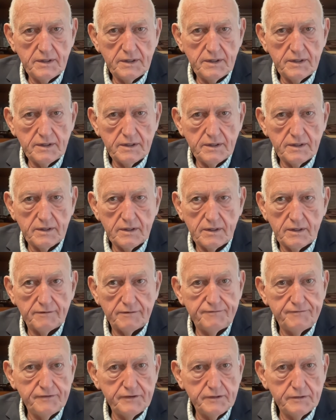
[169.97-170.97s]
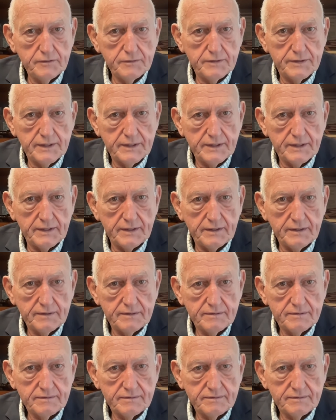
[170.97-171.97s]
a field day.
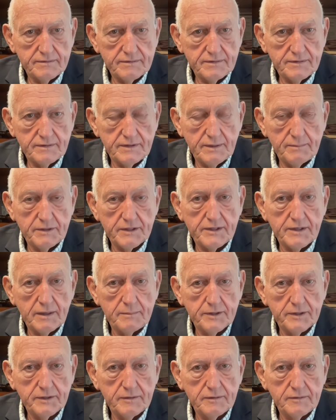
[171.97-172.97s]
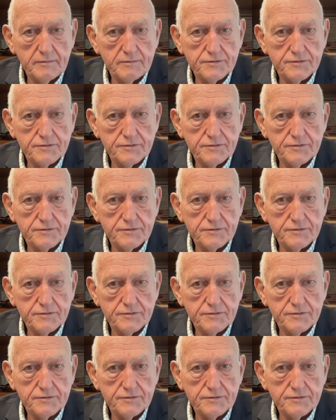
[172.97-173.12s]
They're becoming